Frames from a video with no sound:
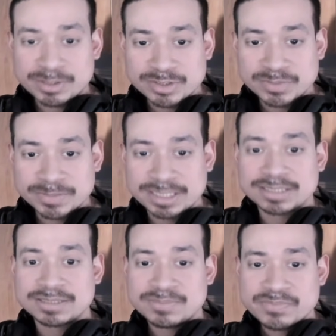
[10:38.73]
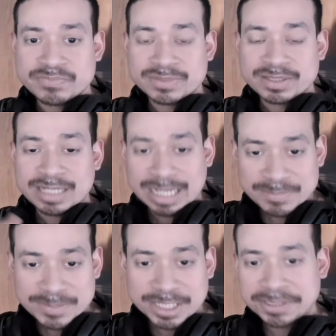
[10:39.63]
Christmas,
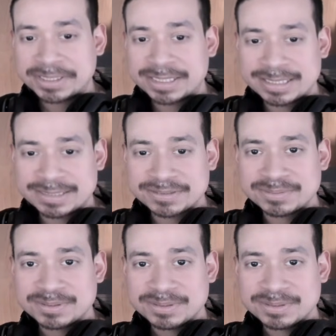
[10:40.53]
Happy Holidays.